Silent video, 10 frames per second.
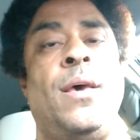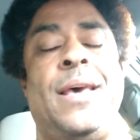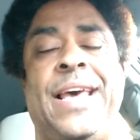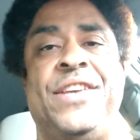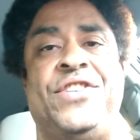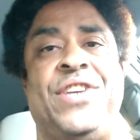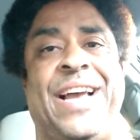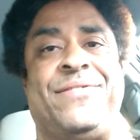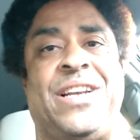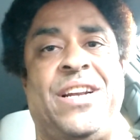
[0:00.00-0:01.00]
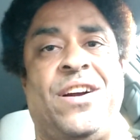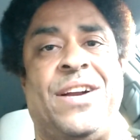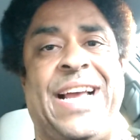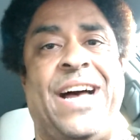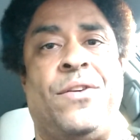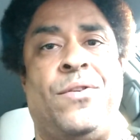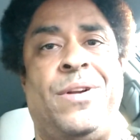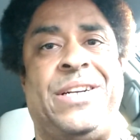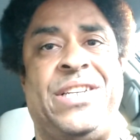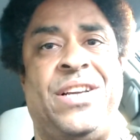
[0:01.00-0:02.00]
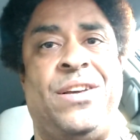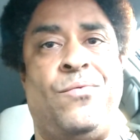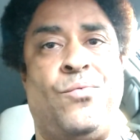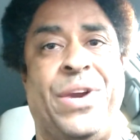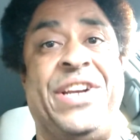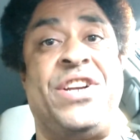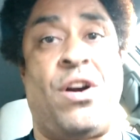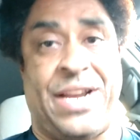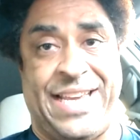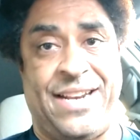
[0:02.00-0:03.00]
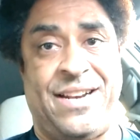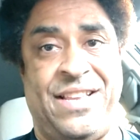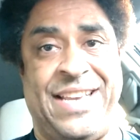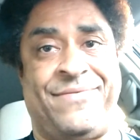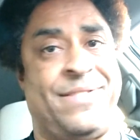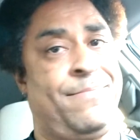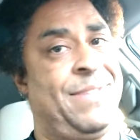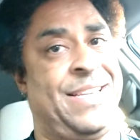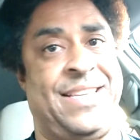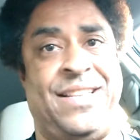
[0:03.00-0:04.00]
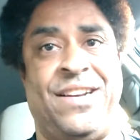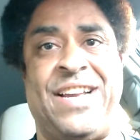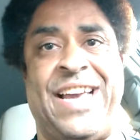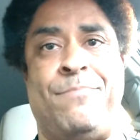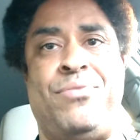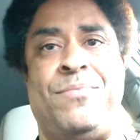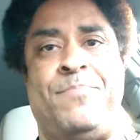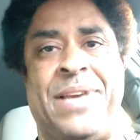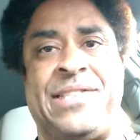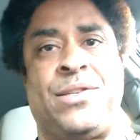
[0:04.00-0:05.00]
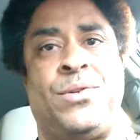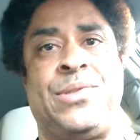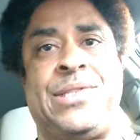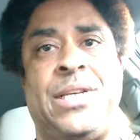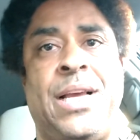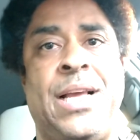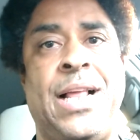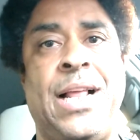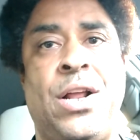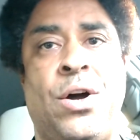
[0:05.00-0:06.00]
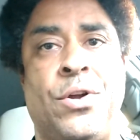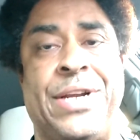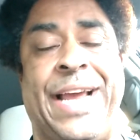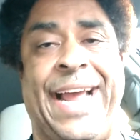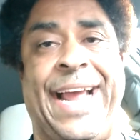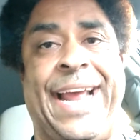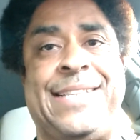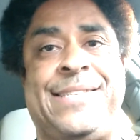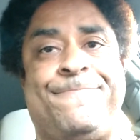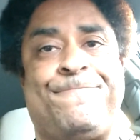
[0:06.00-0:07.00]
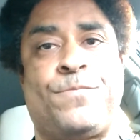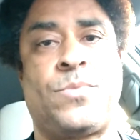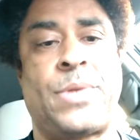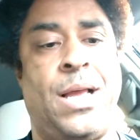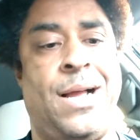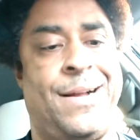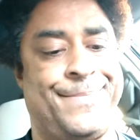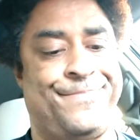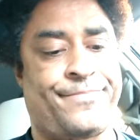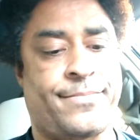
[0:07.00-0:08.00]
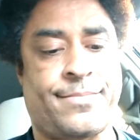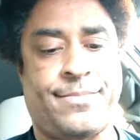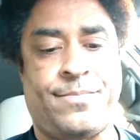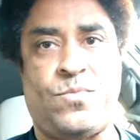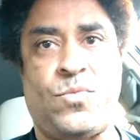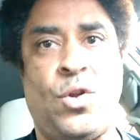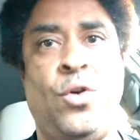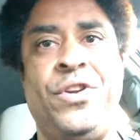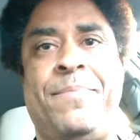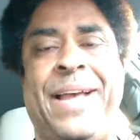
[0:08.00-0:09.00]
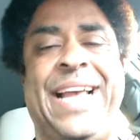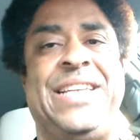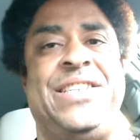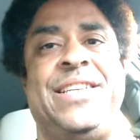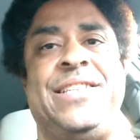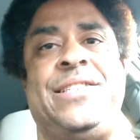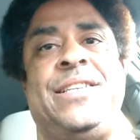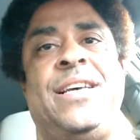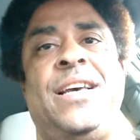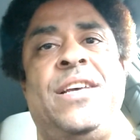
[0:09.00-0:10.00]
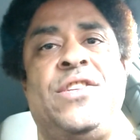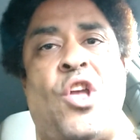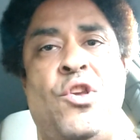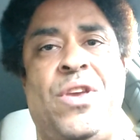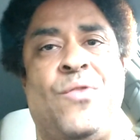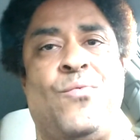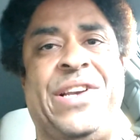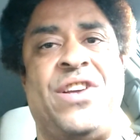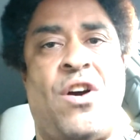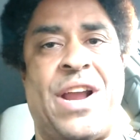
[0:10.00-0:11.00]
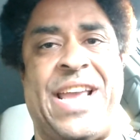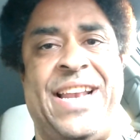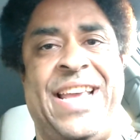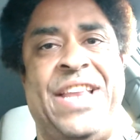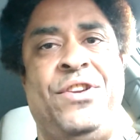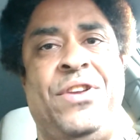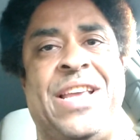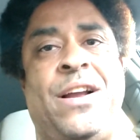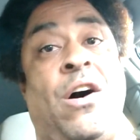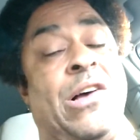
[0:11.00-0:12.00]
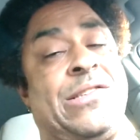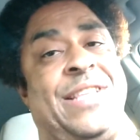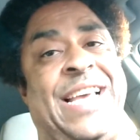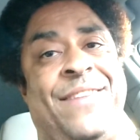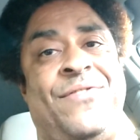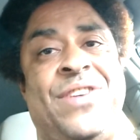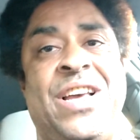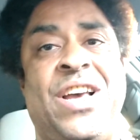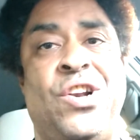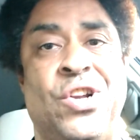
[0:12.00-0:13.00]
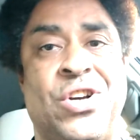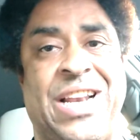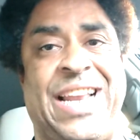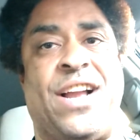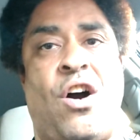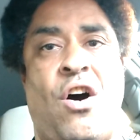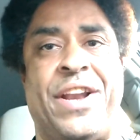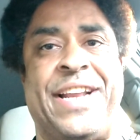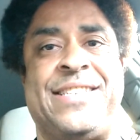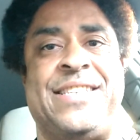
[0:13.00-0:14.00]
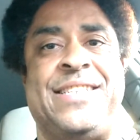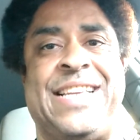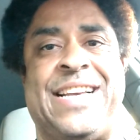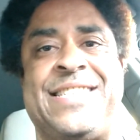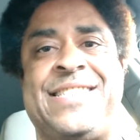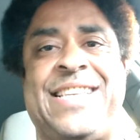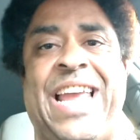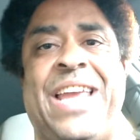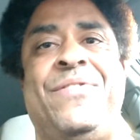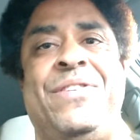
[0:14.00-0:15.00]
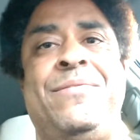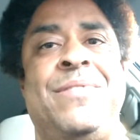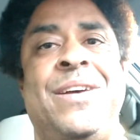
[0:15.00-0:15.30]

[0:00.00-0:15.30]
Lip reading: is you have to learn how to retarget. You have to learn how to put pixels on your ads, on your pages, so you can retarget. And you can also, they have lookalike audiences that can save you